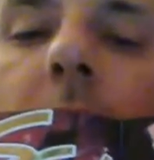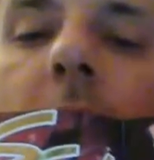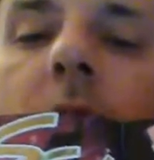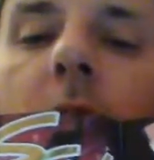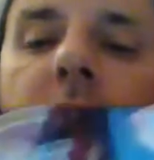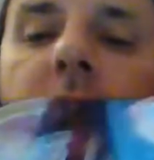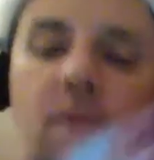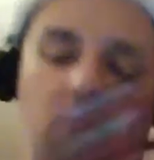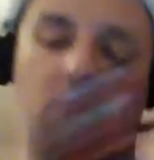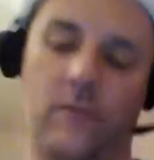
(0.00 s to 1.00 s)
a
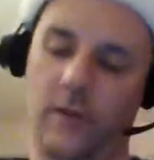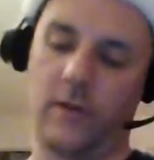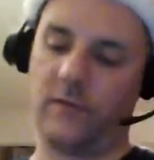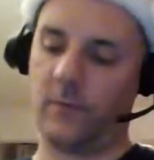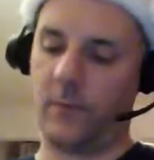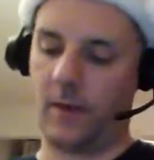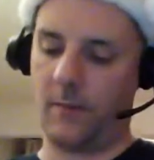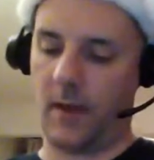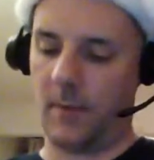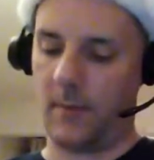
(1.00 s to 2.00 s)
crossover with Superman
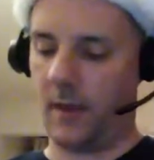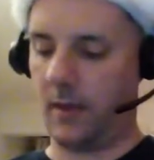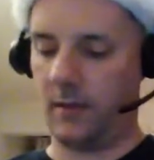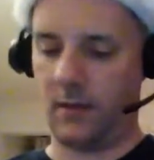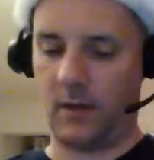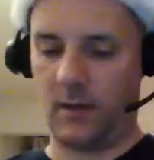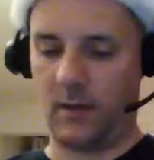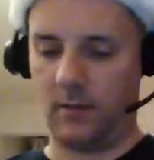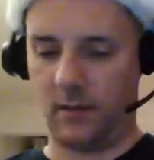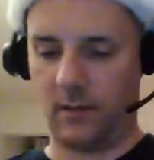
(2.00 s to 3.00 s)
and Batman
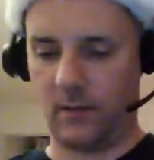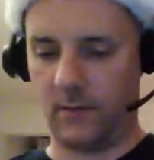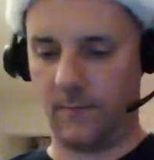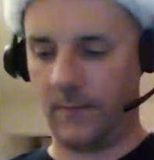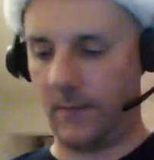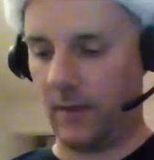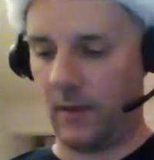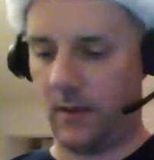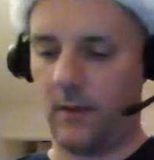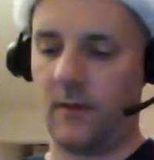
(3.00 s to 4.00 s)
and
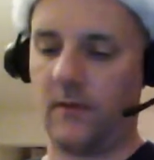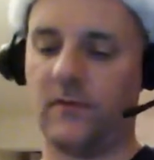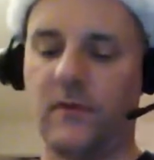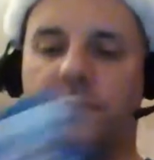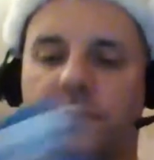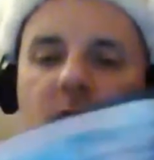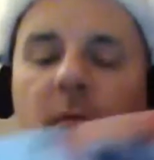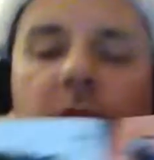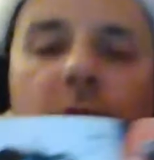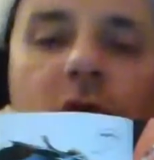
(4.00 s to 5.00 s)
their sons from
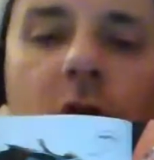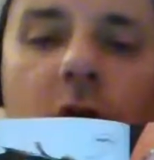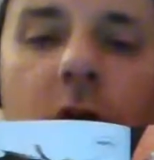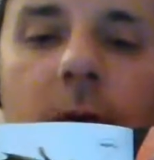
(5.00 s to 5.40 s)
the future.